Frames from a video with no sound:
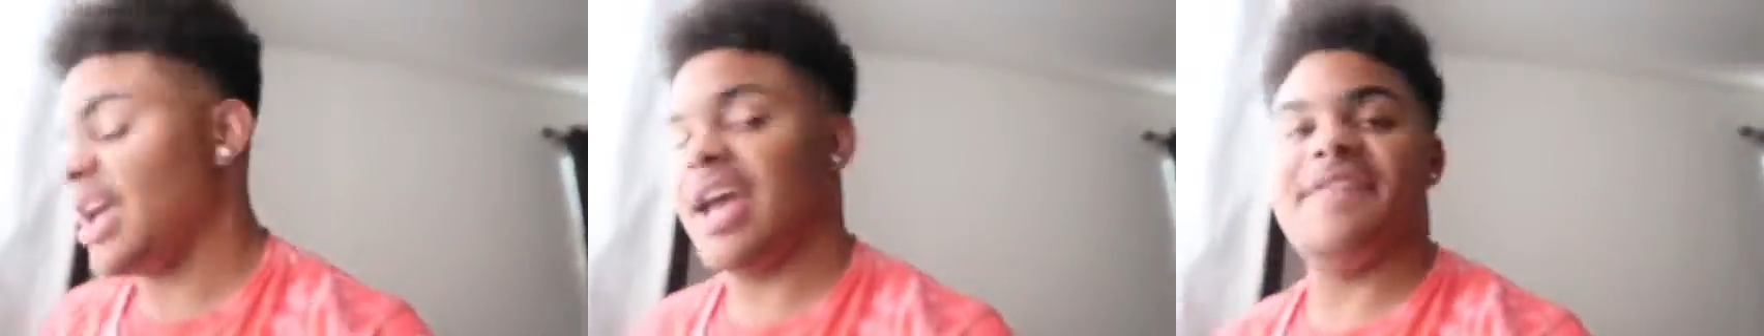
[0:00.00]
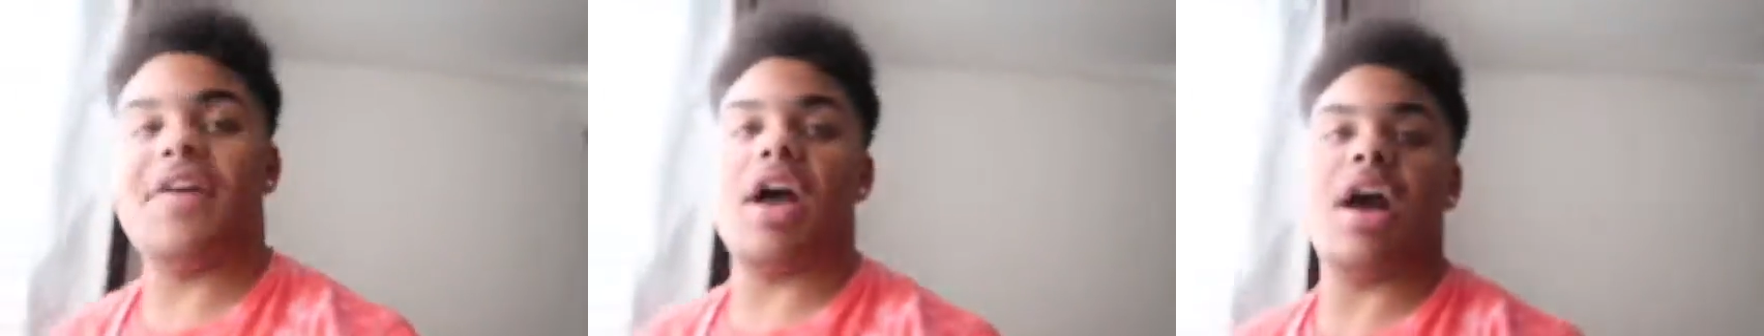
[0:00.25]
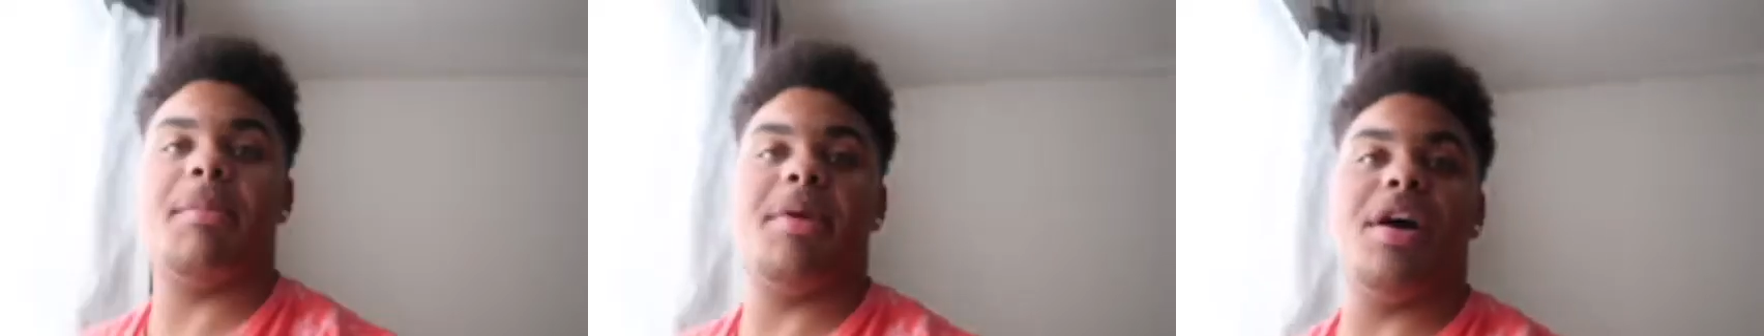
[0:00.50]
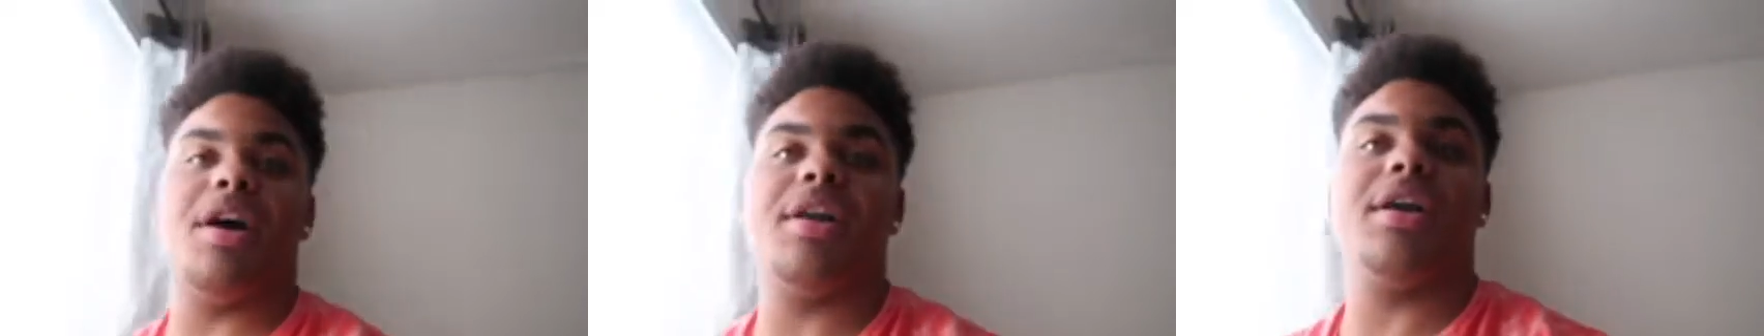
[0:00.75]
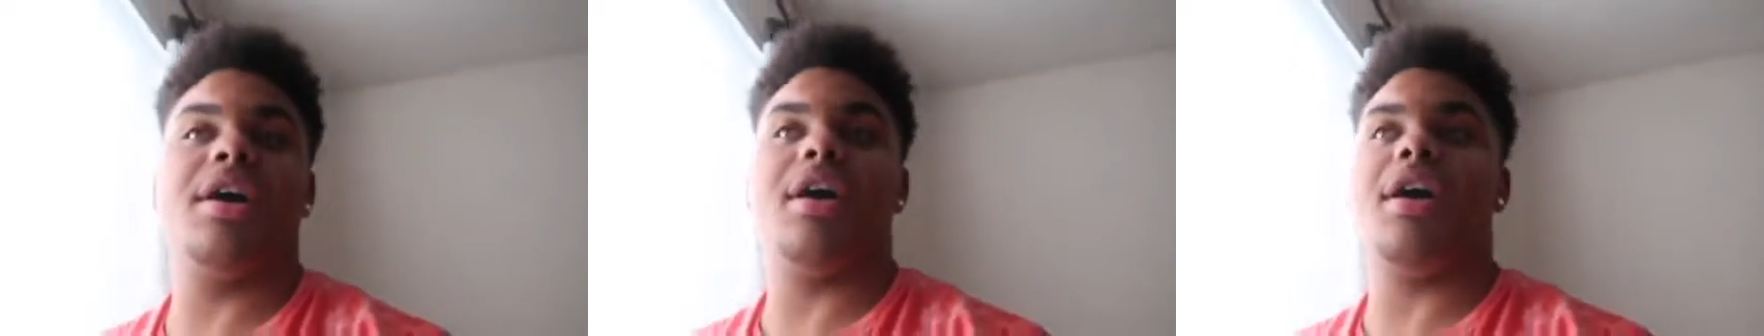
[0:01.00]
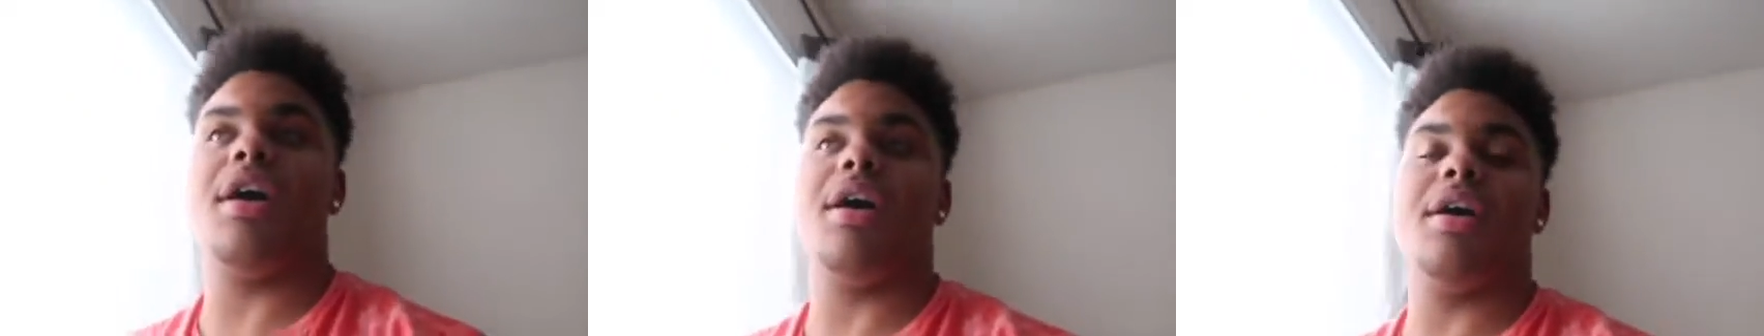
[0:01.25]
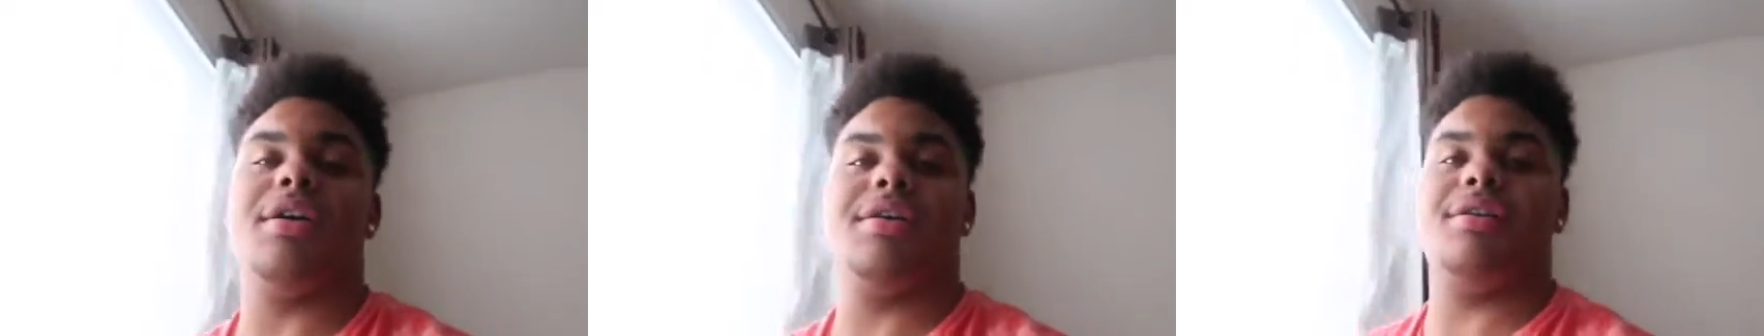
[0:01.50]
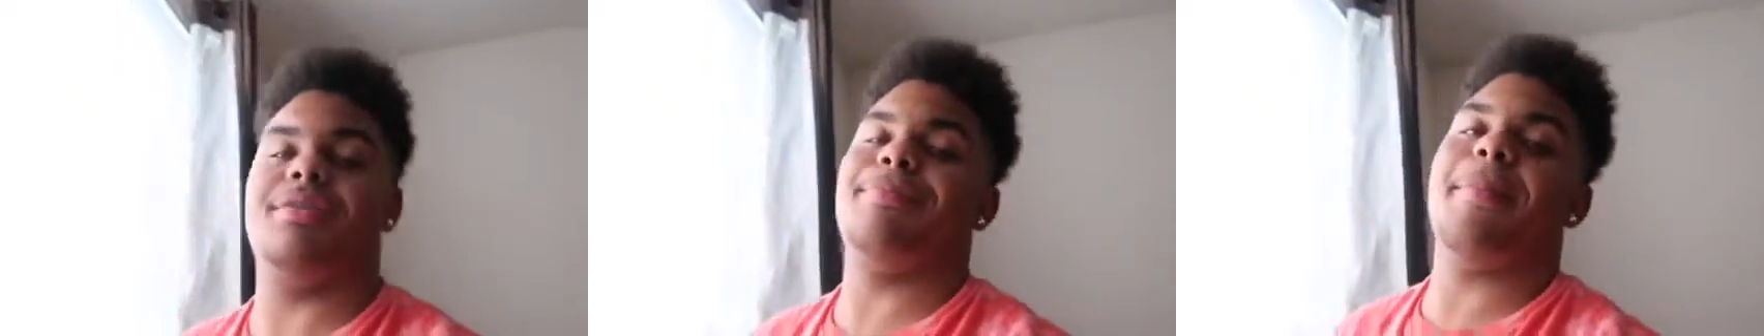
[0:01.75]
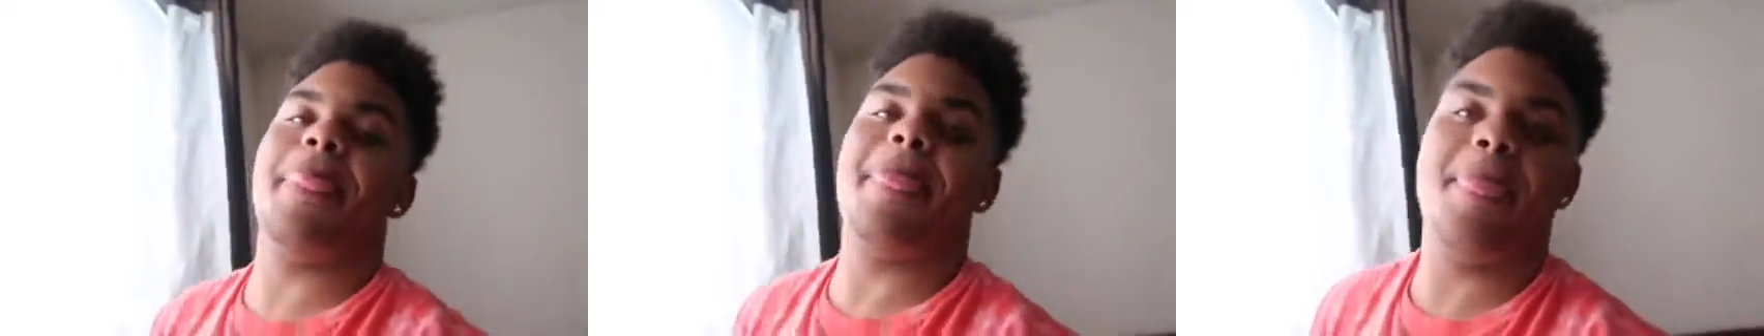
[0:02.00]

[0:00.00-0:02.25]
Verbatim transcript: If y'all got me on on